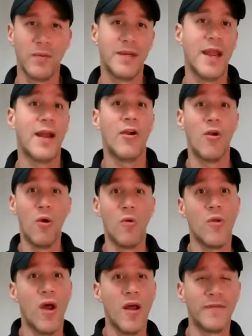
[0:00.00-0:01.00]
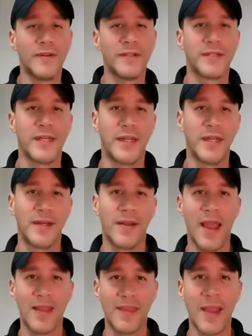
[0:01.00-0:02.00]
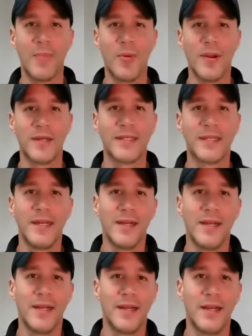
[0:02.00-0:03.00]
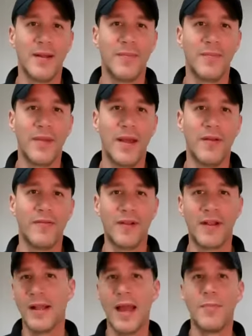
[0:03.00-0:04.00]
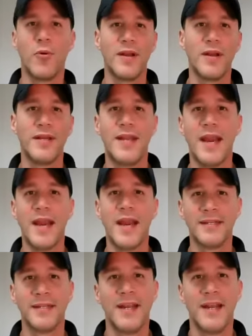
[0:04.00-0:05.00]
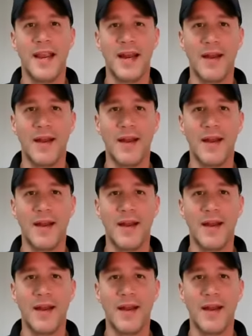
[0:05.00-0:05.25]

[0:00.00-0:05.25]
We got our own office at that point off of Clybourne and Dayton.